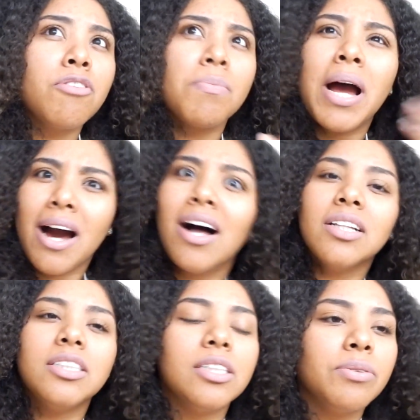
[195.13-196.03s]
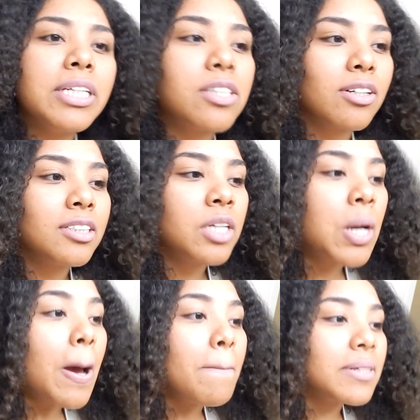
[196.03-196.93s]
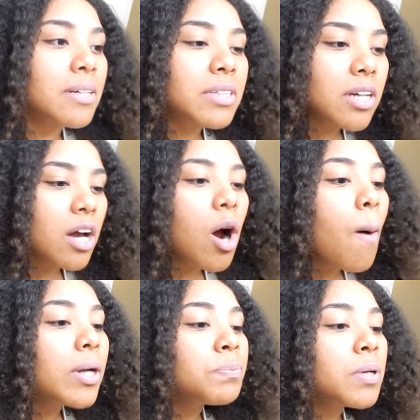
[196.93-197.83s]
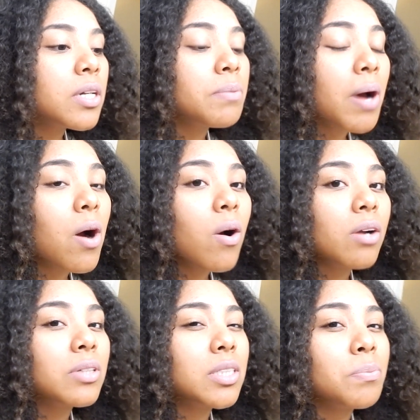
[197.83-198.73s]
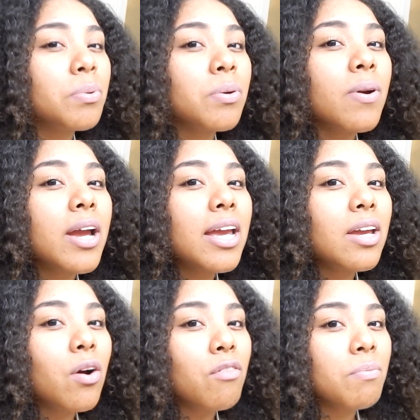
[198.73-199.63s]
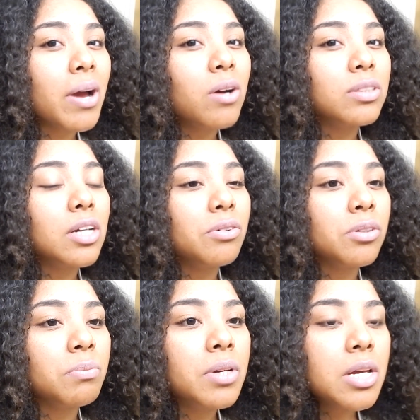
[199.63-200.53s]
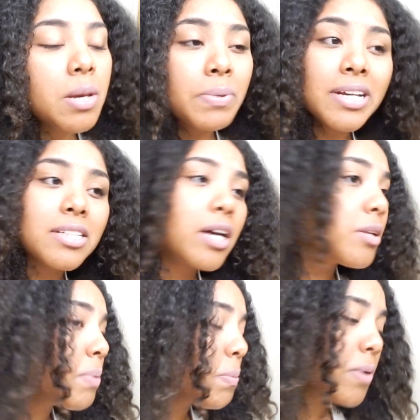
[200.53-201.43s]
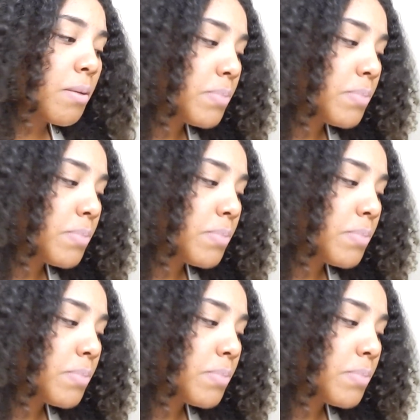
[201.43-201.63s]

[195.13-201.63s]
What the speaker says: biology research. But something God always put in my heart was to pray over my hotel room. Because other people have